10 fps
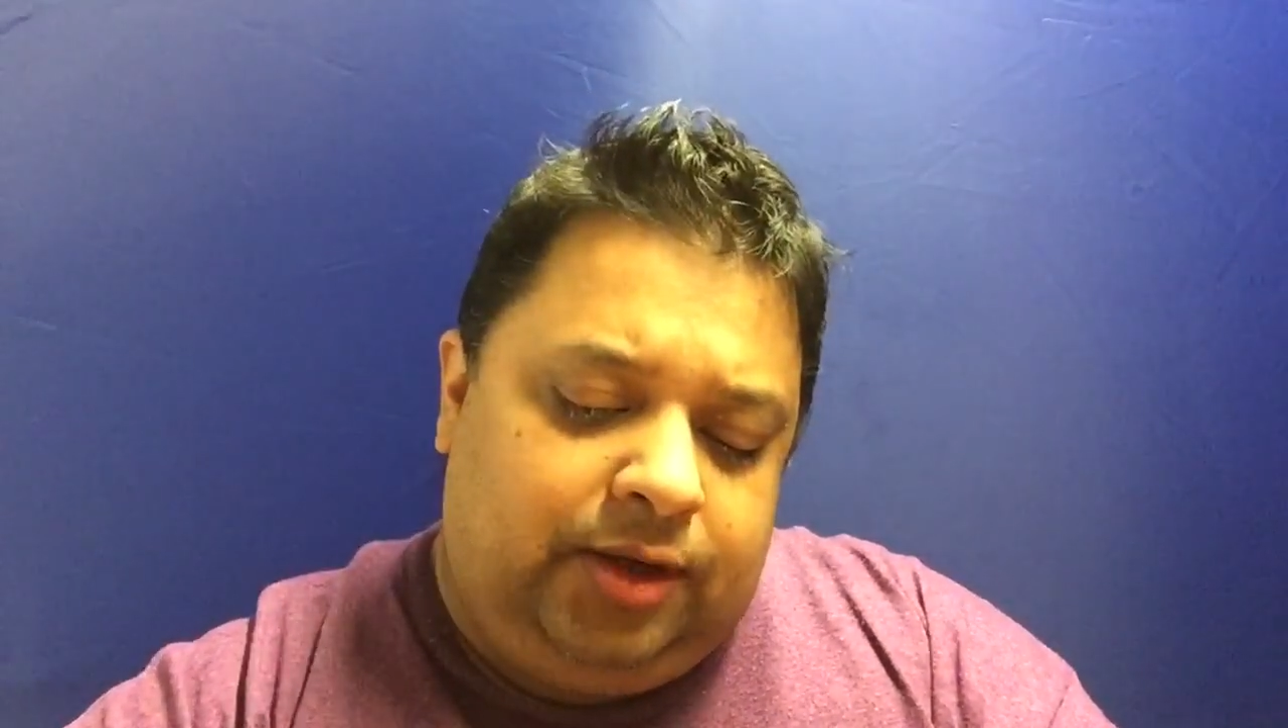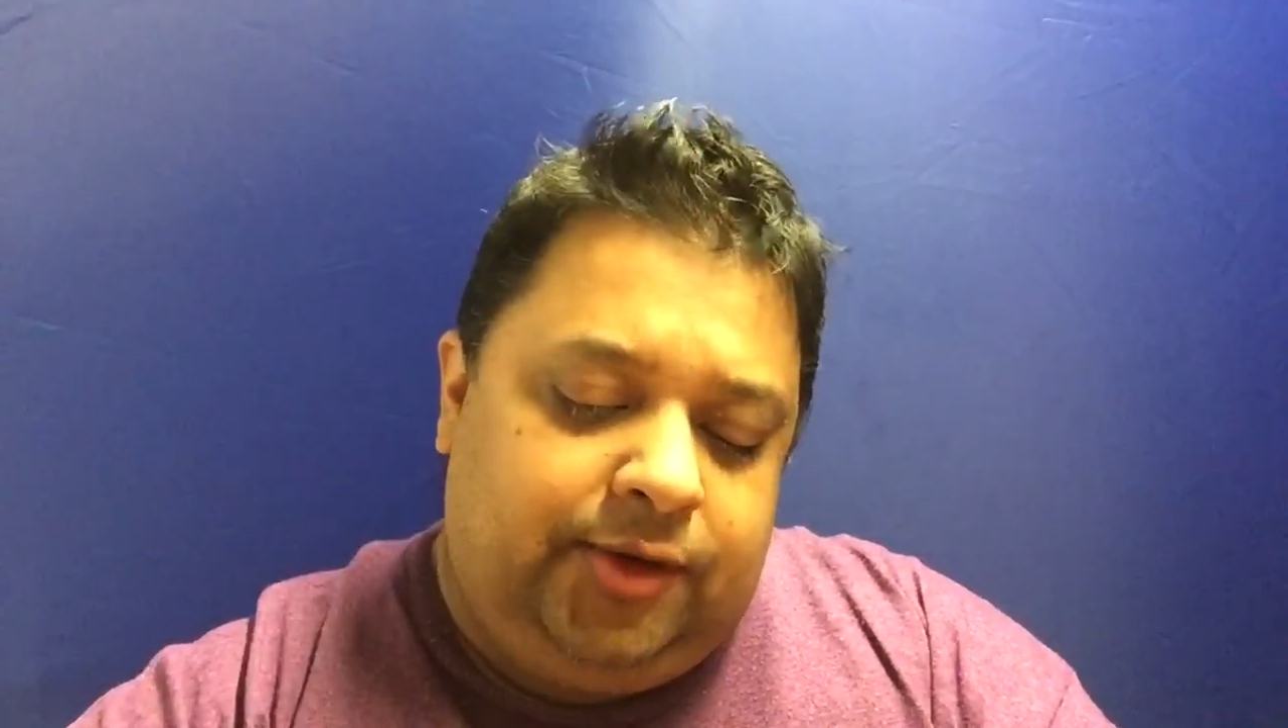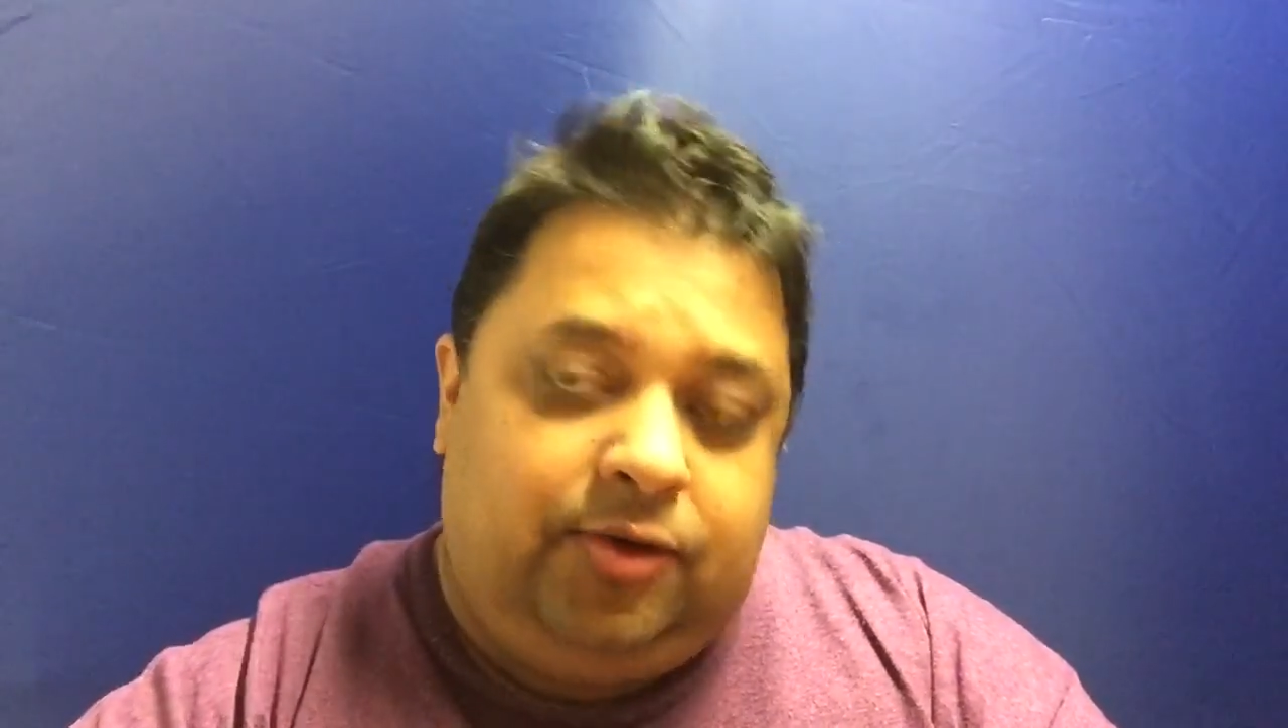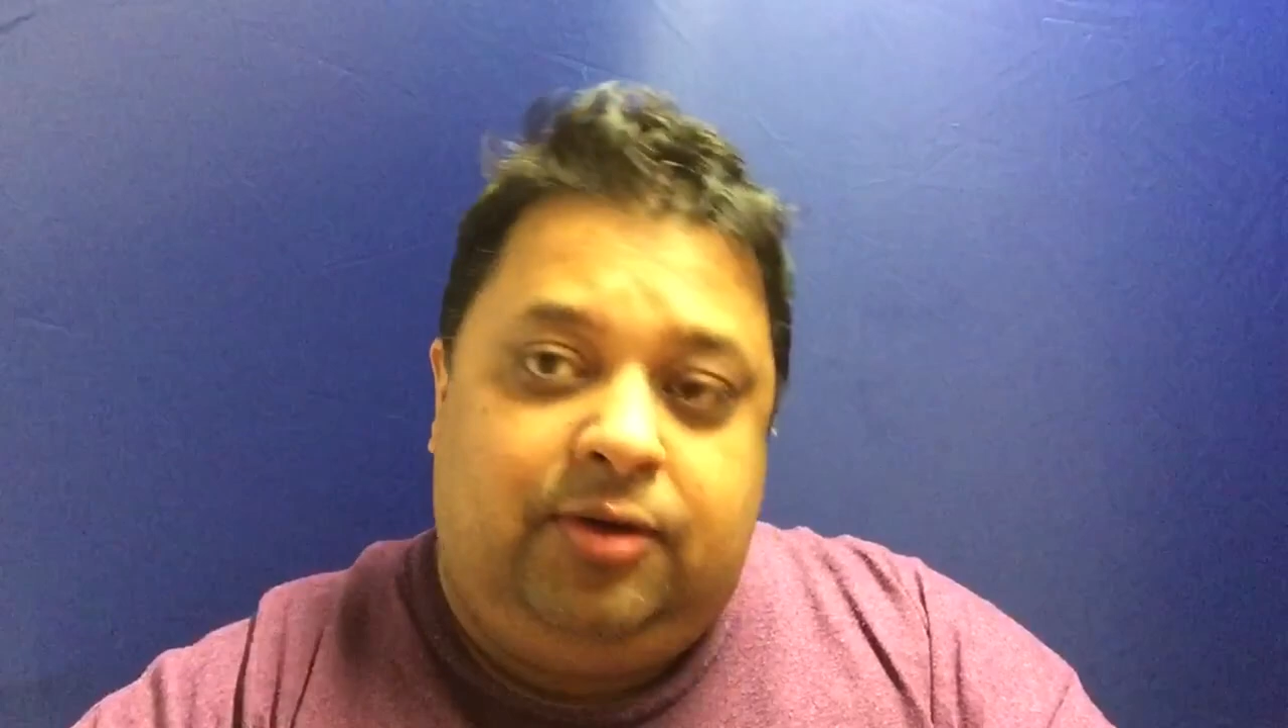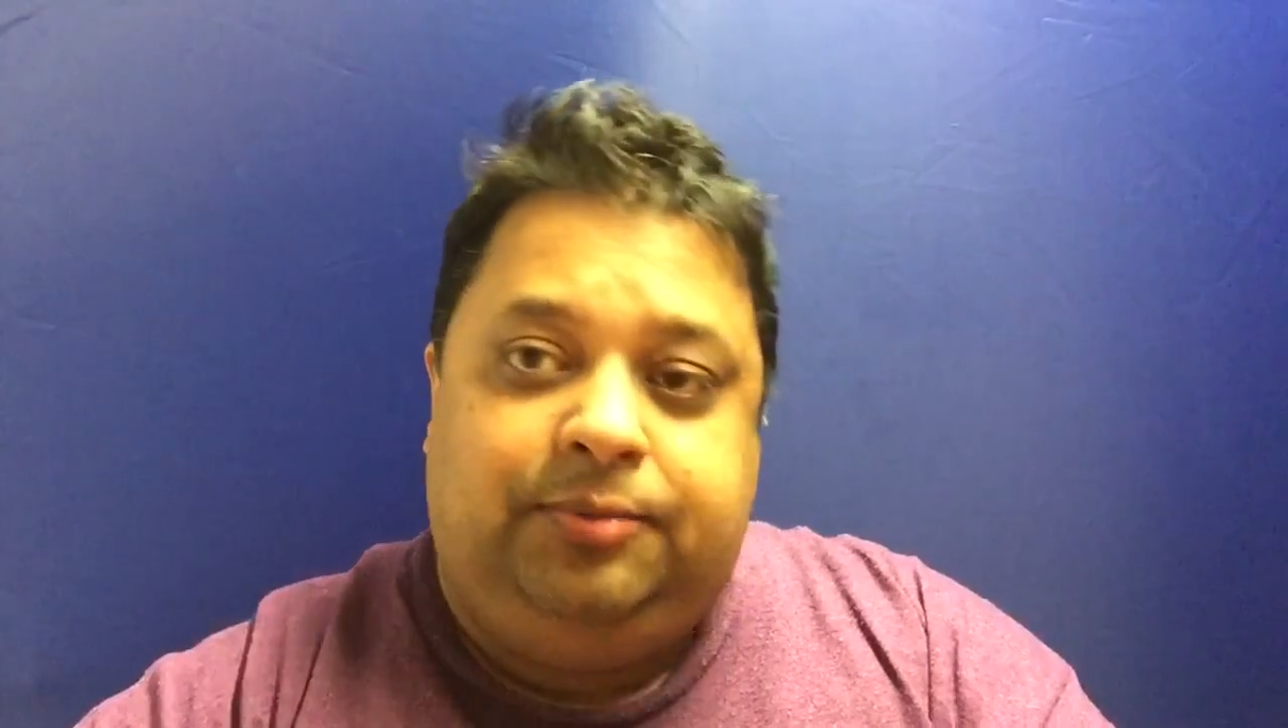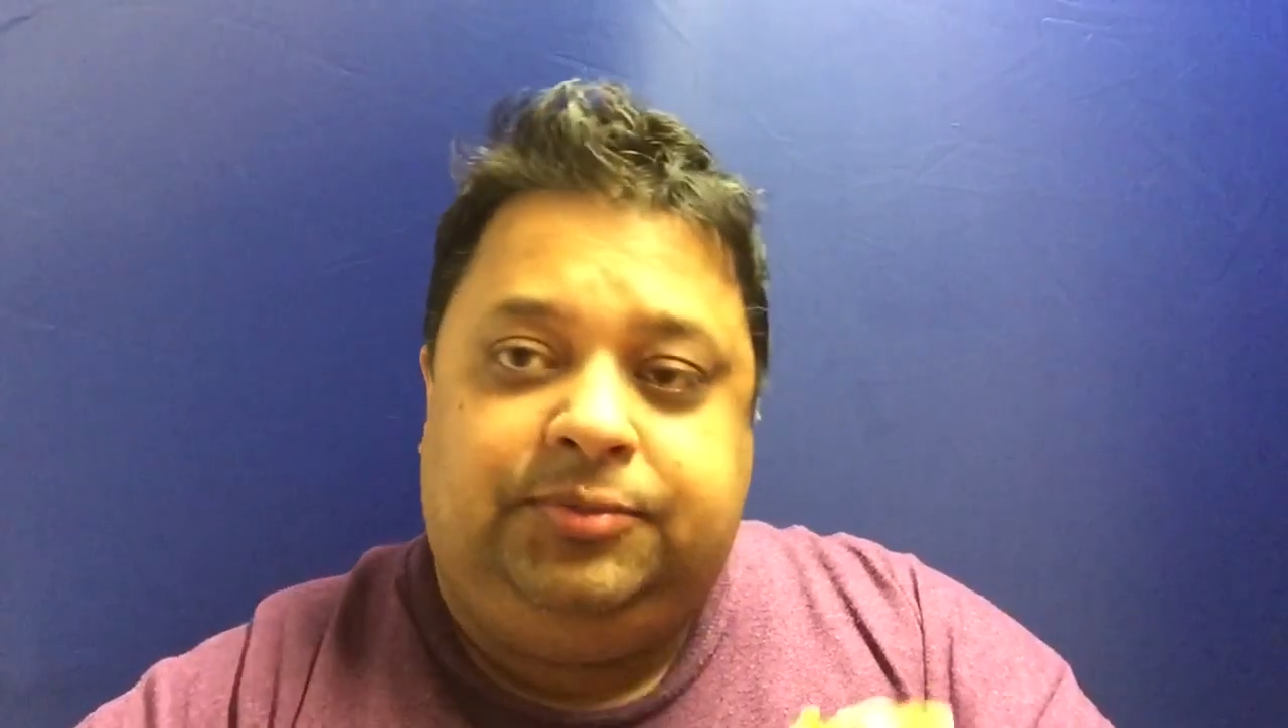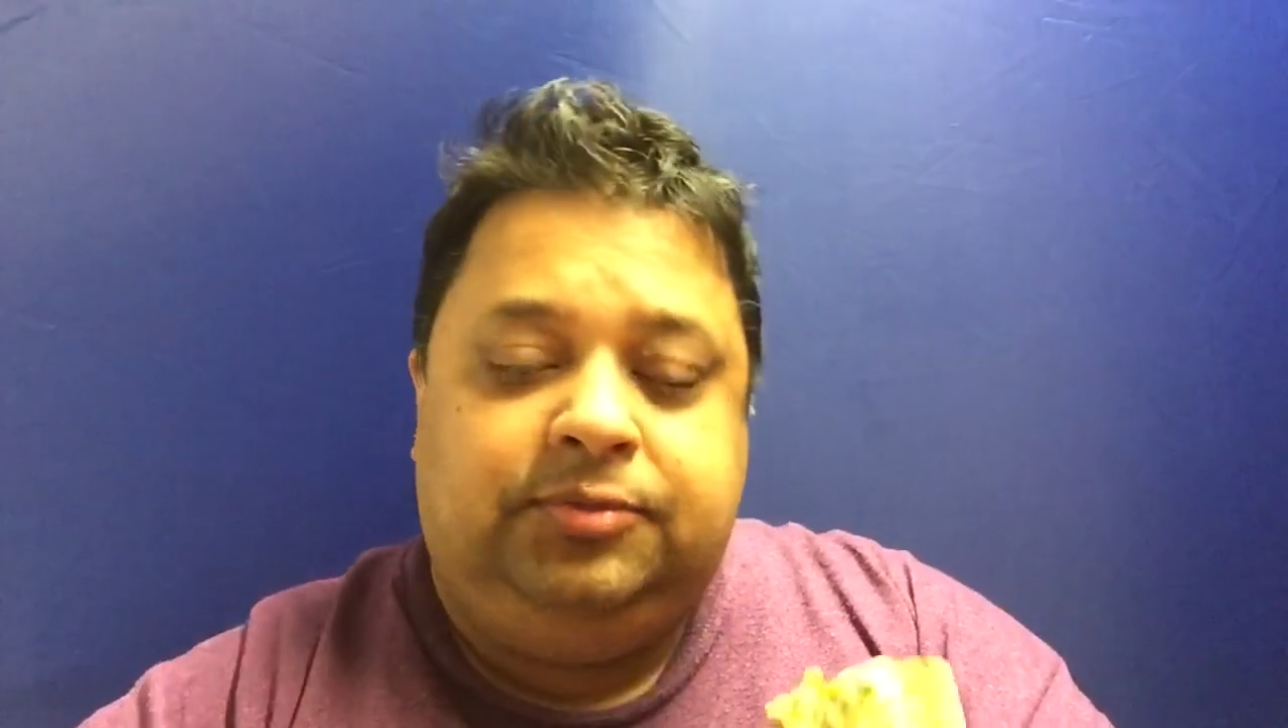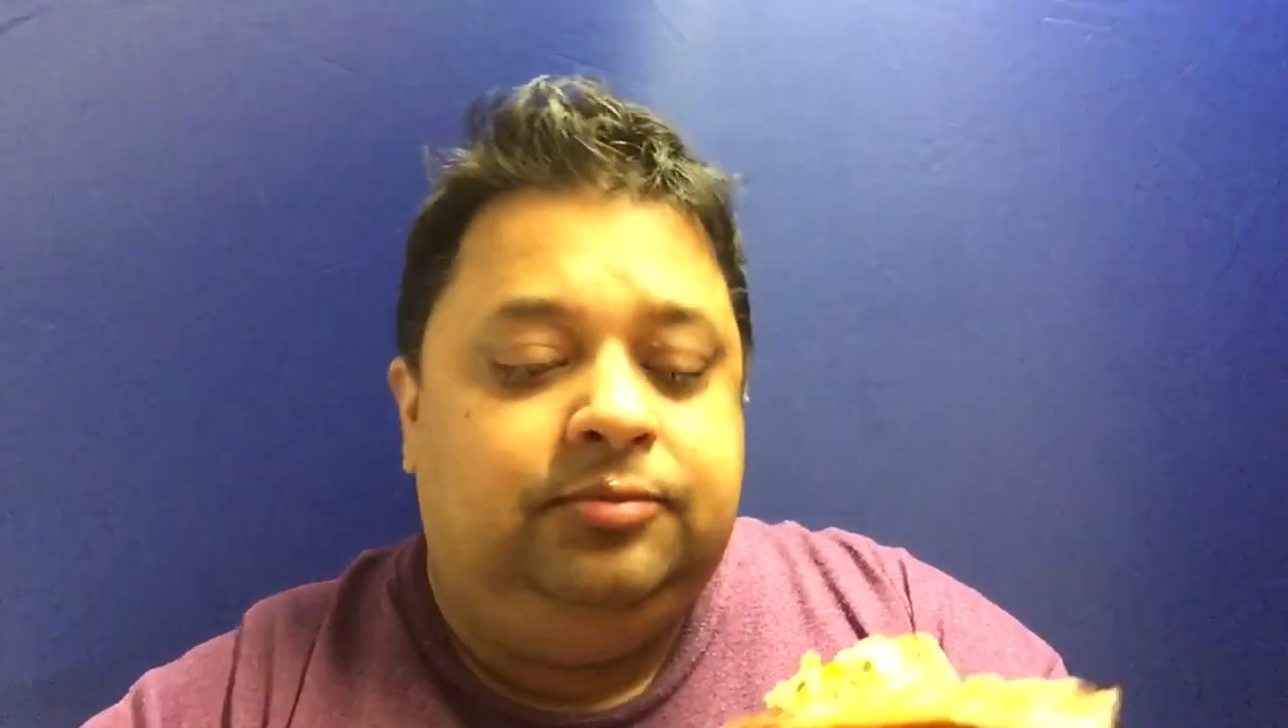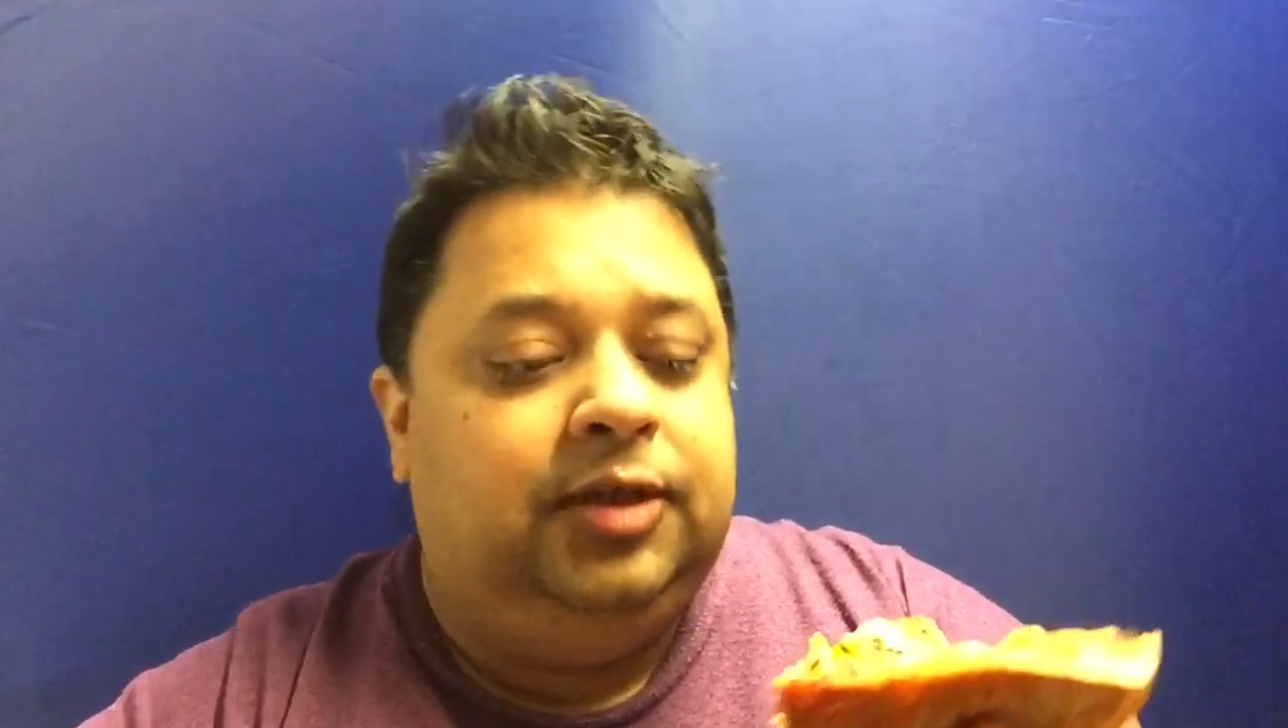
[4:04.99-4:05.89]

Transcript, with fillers: They're um